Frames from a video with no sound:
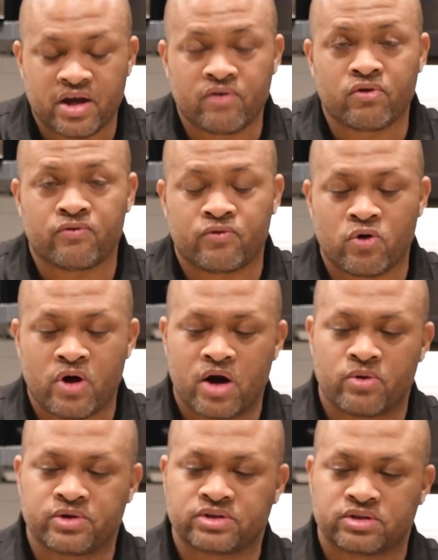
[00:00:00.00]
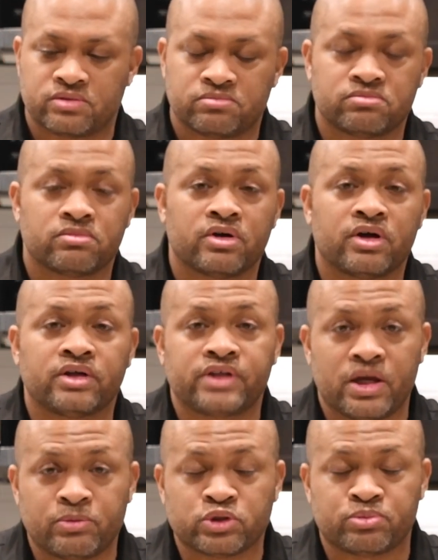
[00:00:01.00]
every 4 hours. A
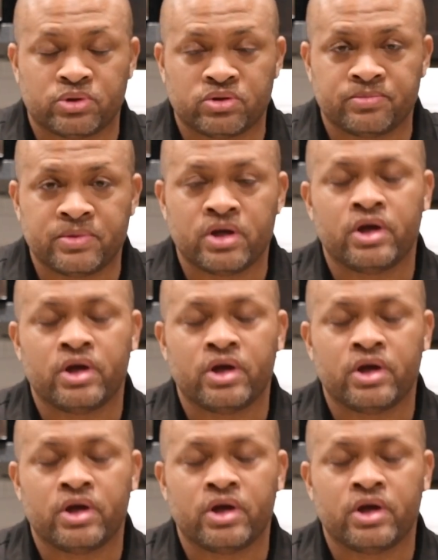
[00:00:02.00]
tablespoon.